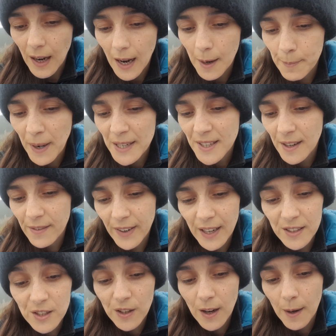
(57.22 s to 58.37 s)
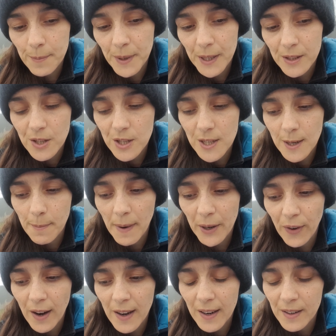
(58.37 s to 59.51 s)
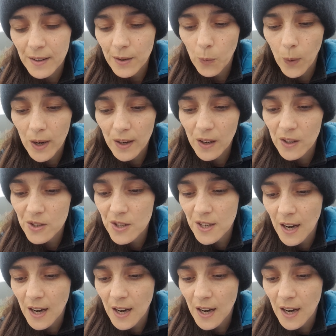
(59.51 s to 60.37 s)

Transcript: I might have had to come here to see my gran one last